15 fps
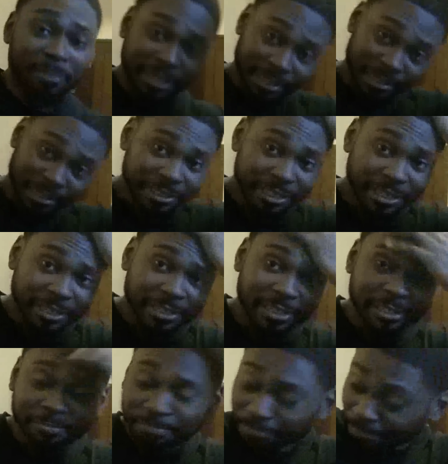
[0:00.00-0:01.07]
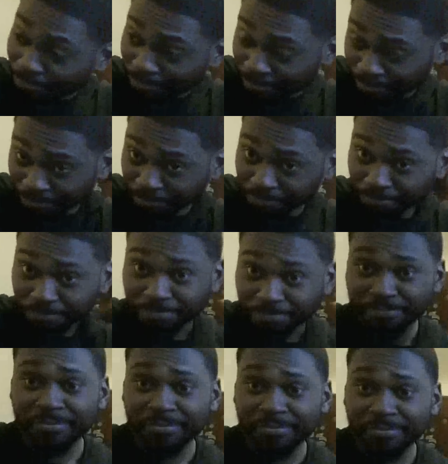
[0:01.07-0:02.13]
I'm going to get this haircut.
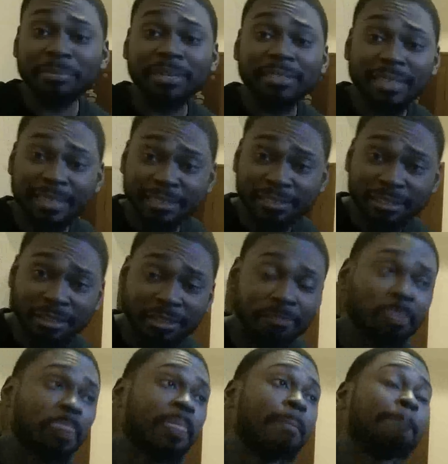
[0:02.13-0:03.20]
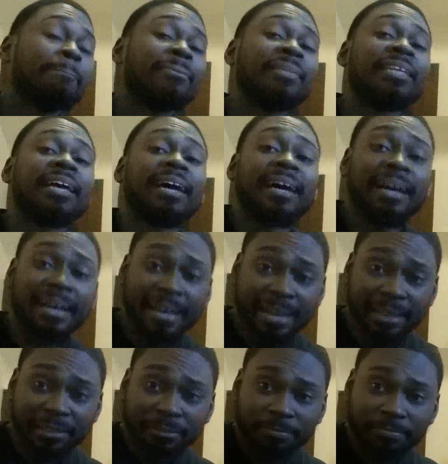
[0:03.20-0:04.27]
my day started. i
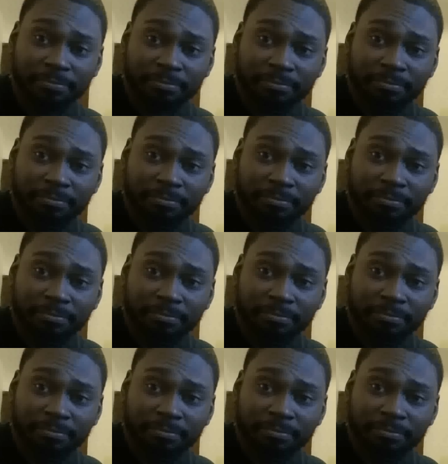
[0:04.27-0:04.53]
holler.